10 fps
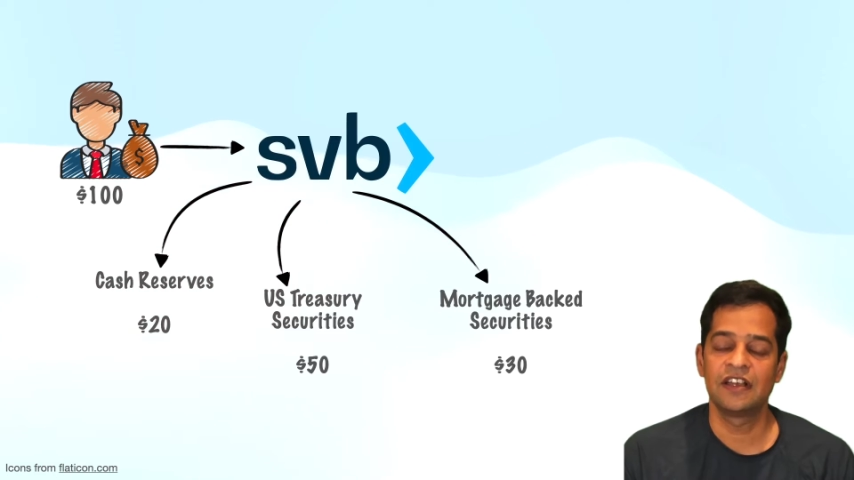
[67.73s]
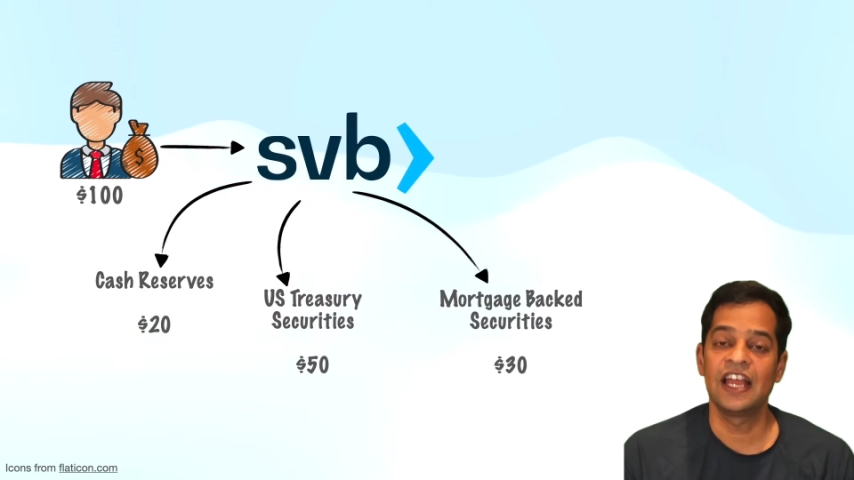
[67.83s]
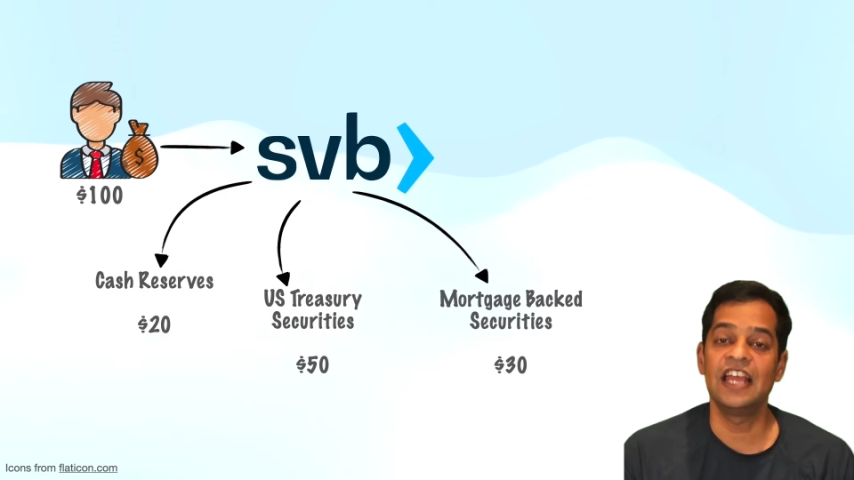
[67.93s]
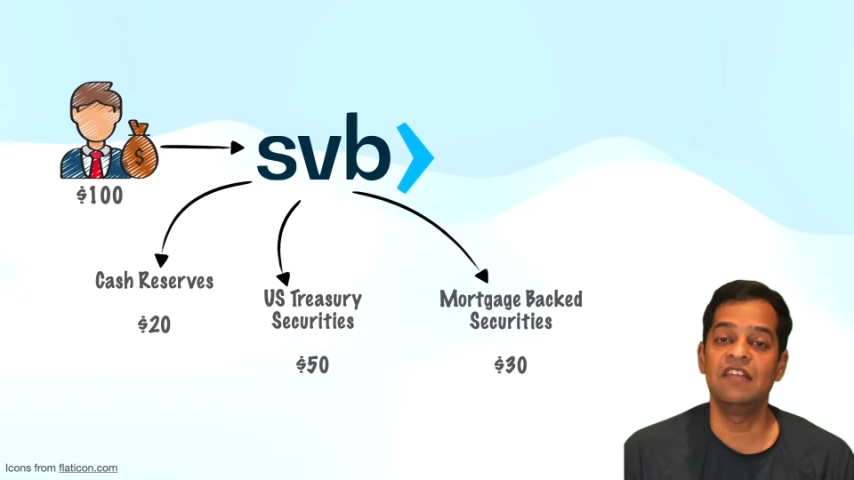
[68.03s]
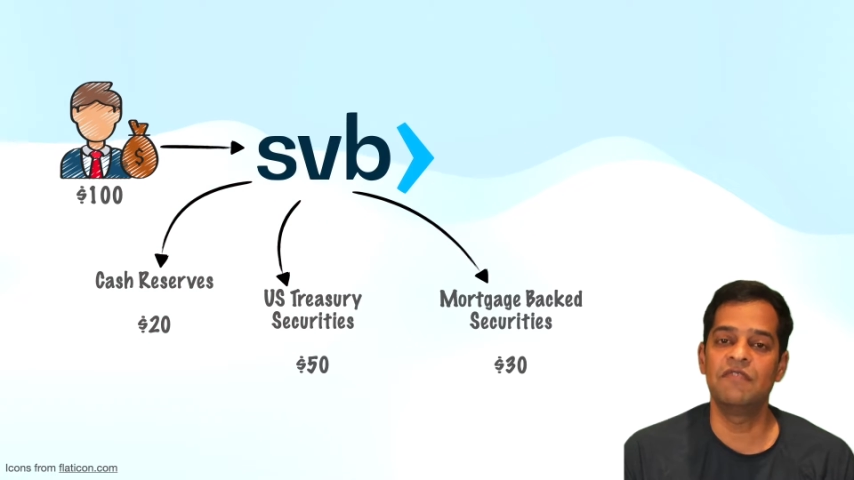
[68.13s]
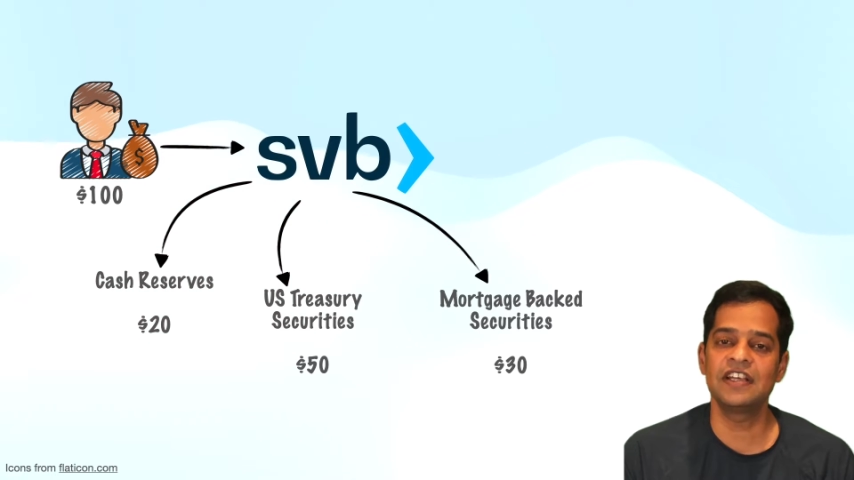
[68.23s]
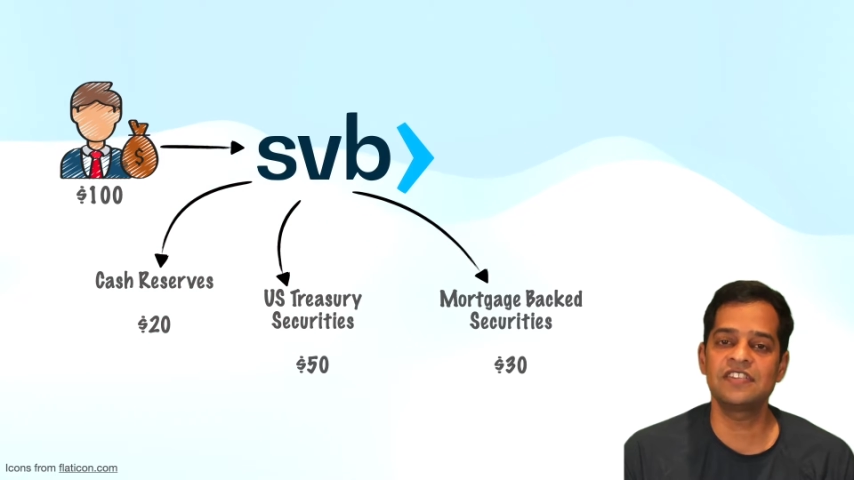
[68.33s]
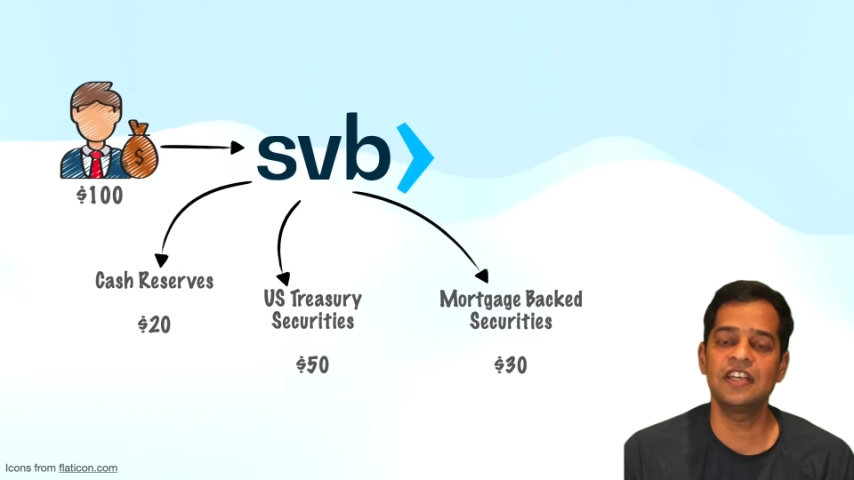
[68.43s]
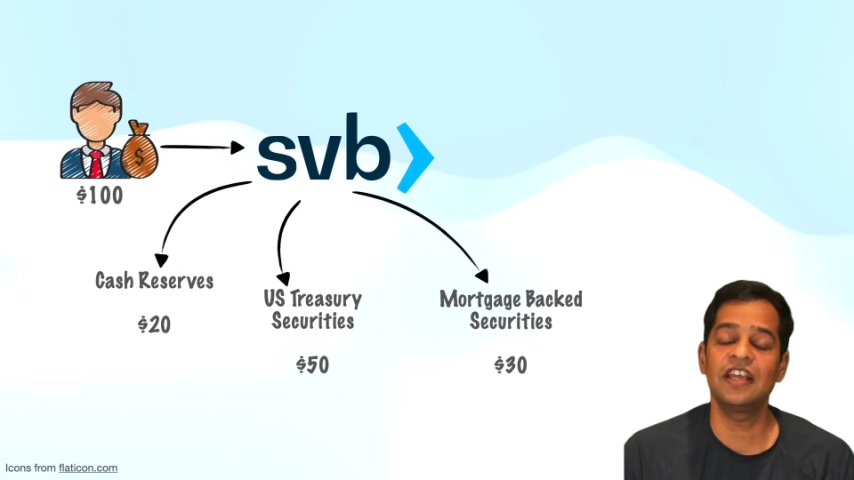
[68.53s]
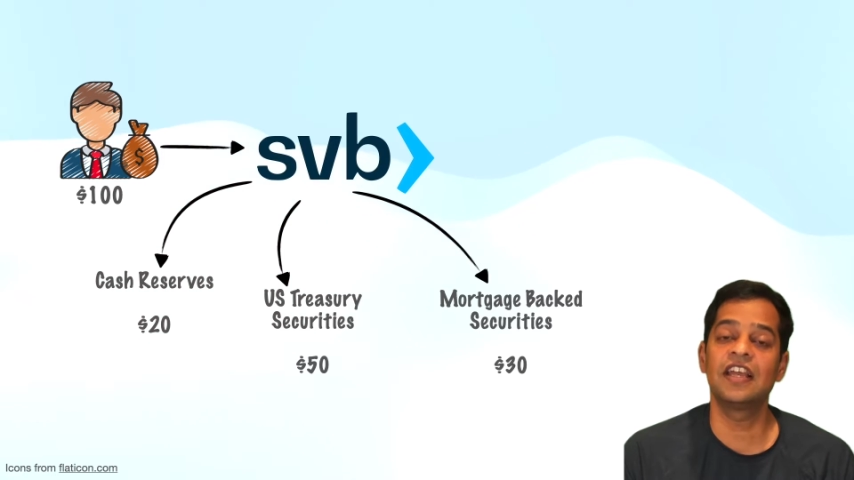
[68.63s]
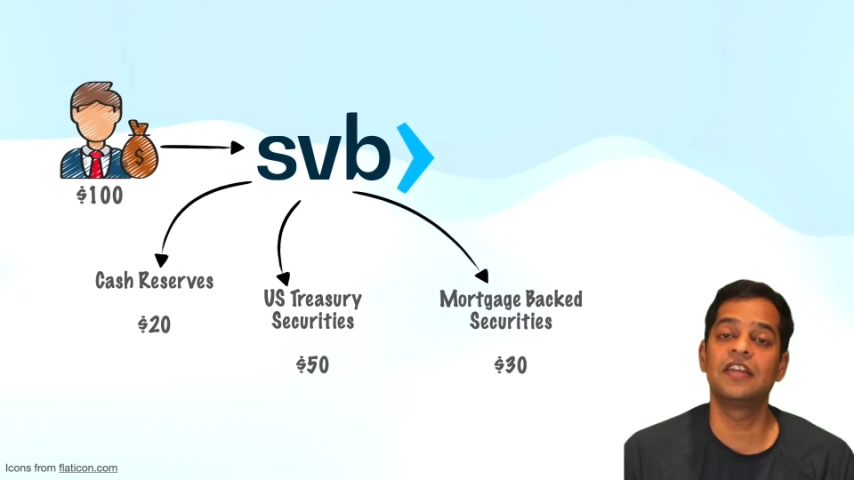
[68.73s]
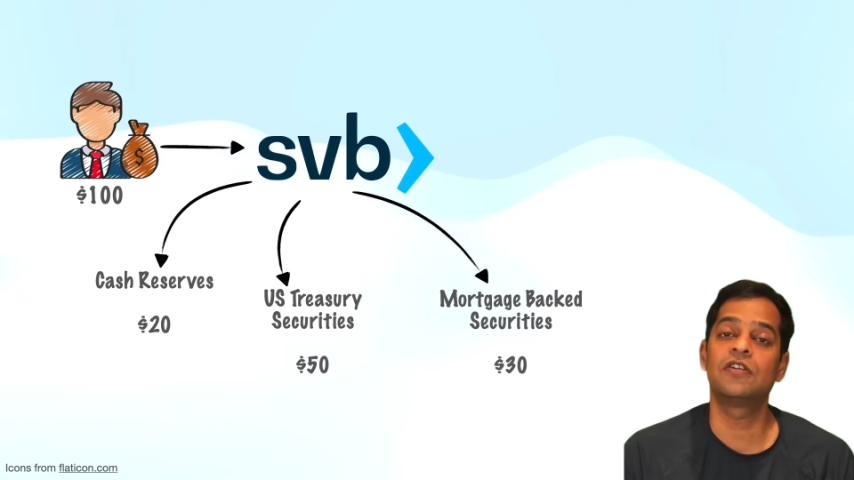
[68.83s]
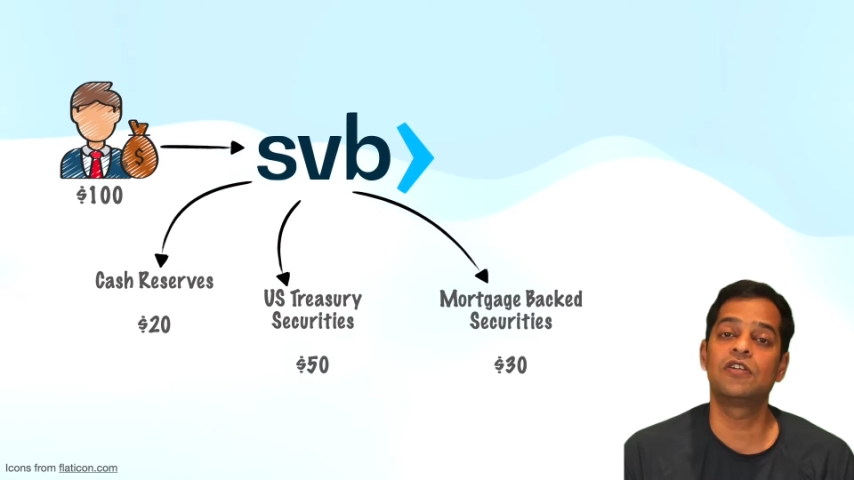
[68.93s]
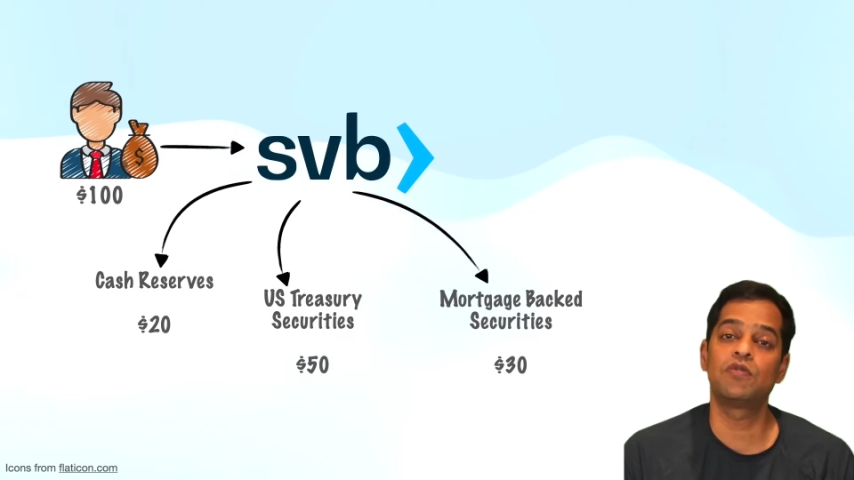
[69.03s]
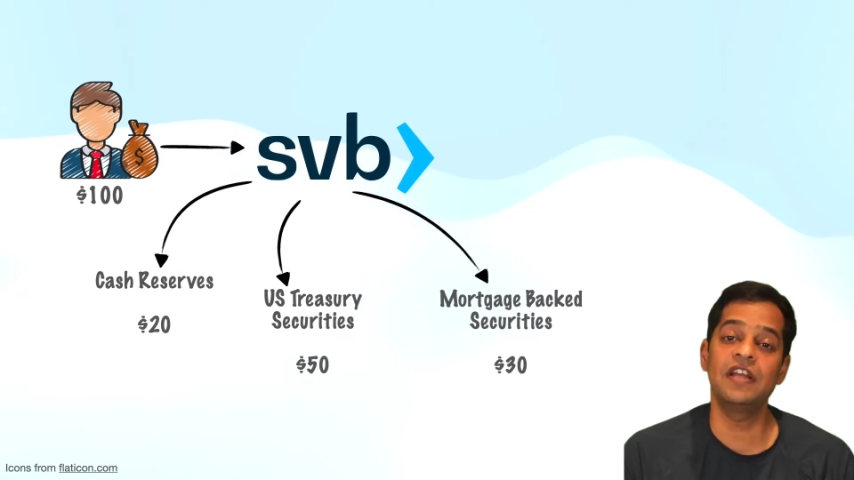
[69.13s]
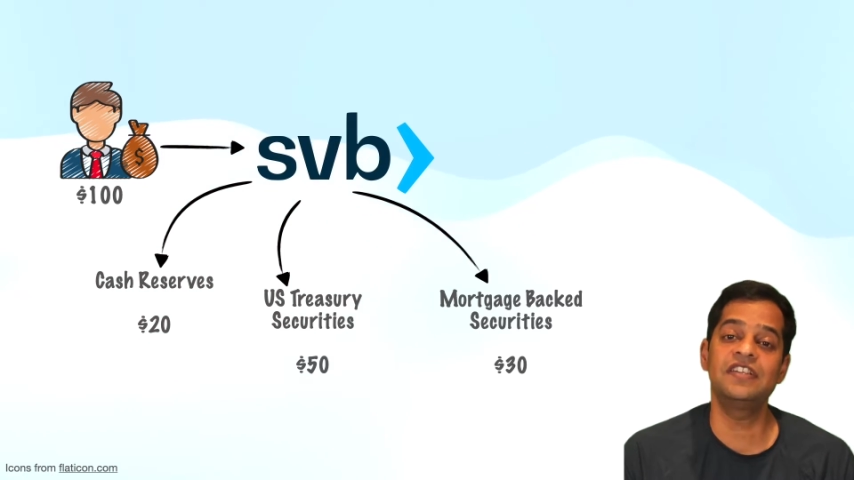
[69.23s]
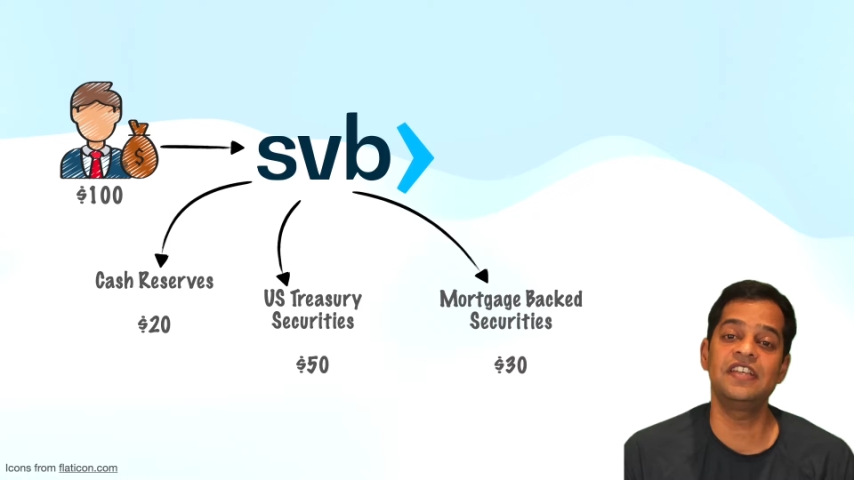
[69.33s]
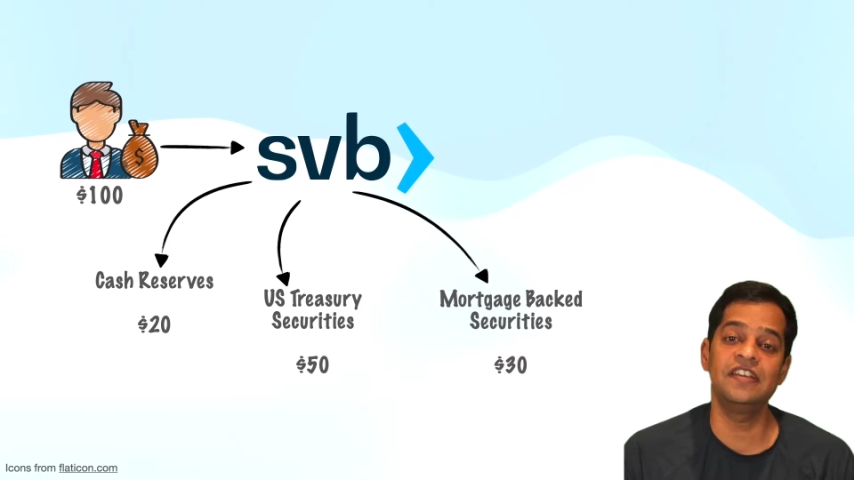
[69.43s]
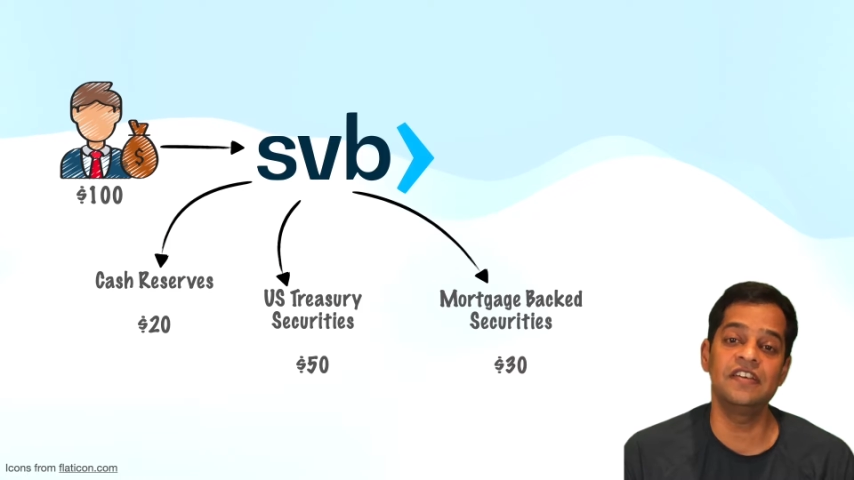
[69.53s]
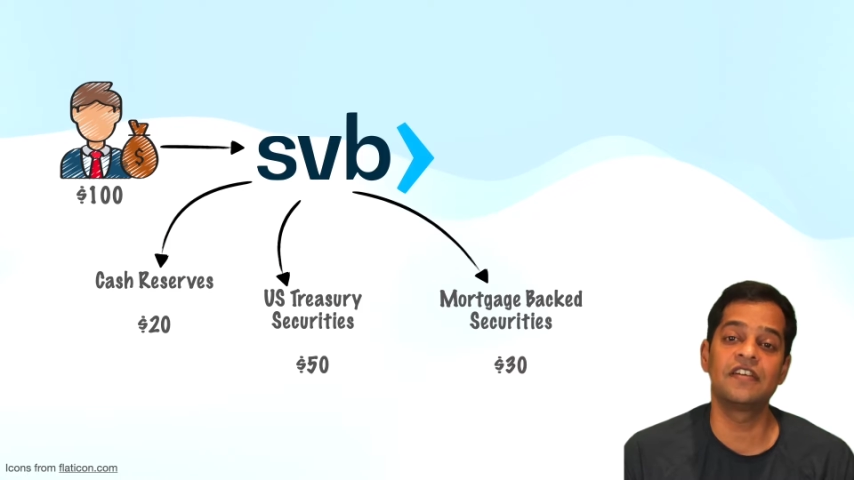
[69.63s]
investing in a
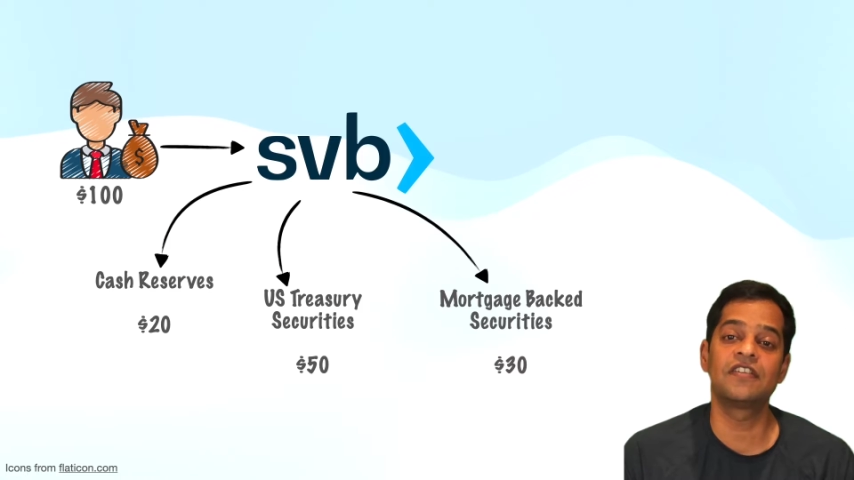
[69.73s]
20-year